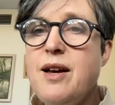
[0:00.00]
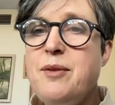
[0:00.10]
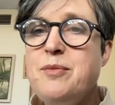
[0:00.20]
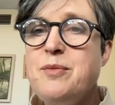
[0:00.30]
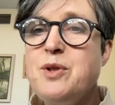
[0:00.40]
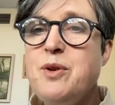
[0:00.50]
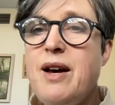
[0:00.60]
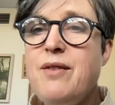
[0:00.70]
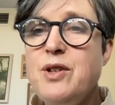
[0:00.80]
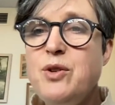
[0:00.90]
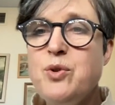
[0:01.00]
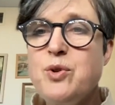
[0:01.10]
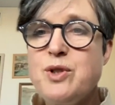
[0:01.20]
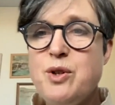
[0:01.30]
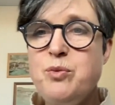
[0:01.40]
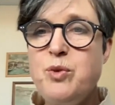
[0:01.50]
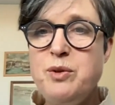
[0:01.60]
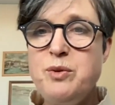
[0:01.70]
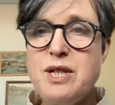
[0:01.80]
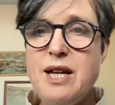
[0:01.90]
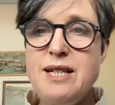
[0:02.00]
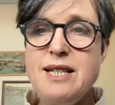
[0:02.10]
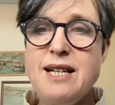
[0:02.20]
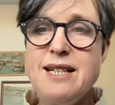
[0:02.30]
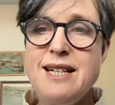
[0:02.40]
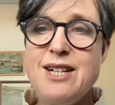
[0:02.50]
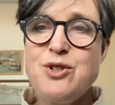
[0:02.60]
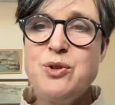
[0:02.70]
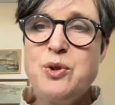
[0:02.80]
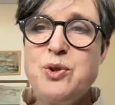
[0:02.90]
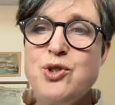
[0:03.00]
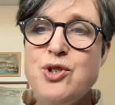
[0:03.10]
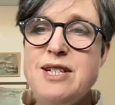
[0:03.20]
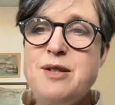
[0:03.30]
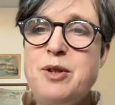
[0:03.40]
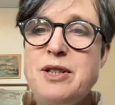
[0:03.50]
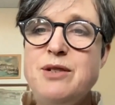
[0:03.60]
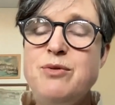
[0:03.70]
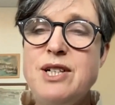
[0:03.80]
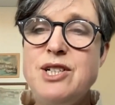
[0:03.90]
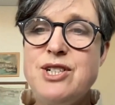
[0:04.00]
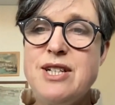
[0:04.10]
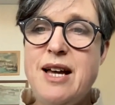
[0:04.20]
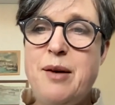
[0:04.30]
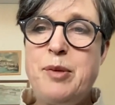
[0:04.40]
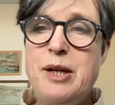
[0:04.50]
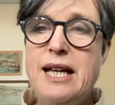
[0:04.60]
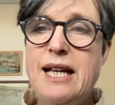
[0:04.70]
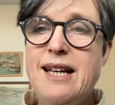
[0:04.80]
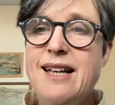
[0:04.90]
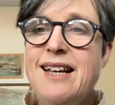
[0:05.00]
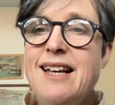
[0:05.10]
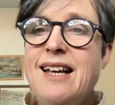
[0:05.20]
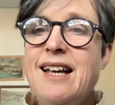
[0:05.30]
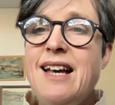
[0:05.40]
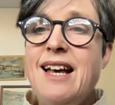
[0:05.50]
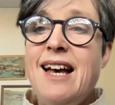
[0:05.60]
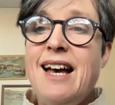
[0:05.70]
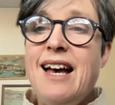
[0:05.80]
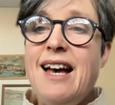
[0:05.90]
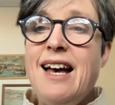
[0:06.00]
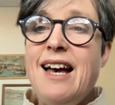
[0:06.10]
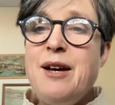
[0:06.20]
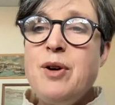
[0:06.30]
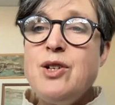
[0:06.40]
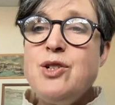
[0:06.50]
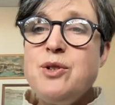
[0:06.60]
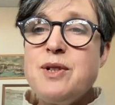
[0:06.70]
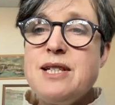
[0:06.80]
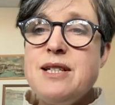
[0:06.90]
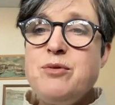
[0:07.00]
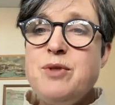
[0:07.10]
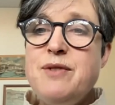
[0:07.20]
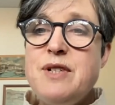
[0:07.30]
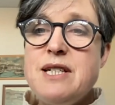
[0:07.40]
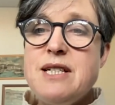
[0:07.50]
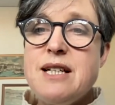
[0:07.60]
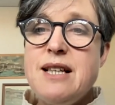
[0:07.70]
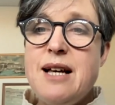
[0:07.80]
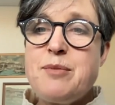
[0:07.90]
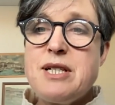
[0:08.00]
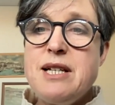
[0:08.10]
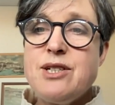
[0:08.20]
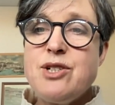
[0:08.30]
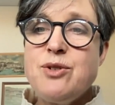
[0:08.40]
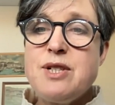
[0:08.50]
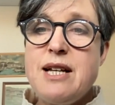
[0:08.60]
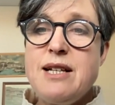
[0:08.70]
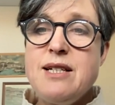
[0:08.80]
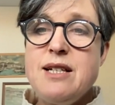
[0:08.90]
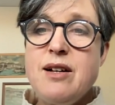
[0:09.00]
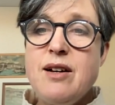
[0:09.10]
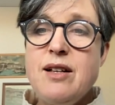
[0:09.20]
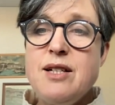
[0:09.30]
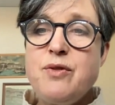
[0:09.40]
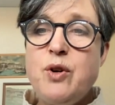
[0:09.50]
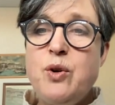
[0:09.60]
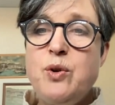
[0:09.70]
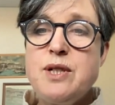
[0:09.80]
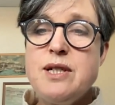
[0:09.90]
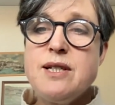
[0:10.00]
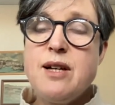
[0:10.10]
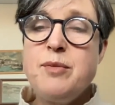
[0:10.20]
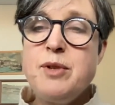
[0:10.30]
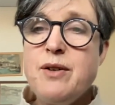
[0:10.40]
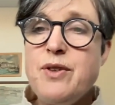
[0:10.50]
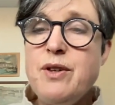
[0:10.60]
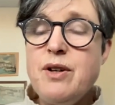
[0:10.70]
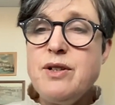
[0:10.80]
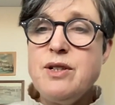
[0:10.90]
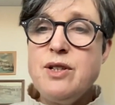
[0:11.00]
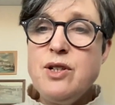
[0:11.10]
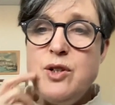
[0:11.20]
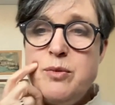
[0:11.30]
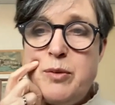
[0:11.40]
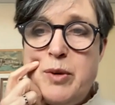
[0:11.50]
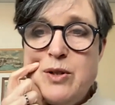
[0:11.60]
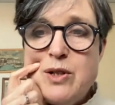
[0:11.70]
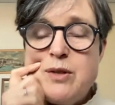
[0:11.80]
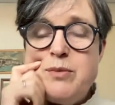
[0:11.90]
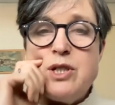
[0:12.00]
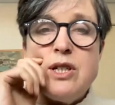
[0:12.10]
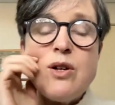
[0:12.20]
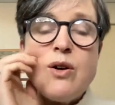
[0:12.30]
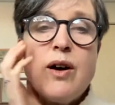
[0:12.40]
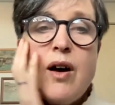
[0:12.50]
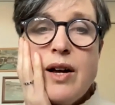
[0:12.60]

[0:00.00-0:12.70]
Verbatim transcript: um, do I have any thoughts on what it will take to get a national horse traceability register happening? Um, and do I see a revisit to lapsed national standards and guidelines for horses coming up the, under the new proposed commission? So I,